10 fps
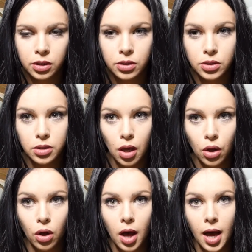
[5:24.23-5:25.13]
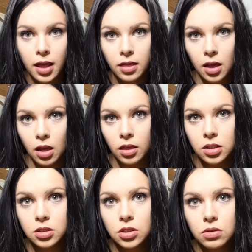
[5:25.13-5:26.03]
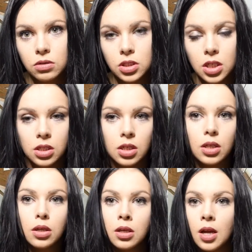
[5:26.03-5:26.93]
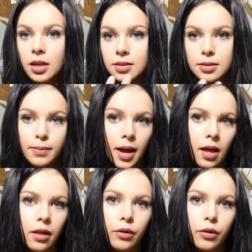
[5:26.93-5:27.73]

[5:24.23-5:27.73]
So I think that you should not smile.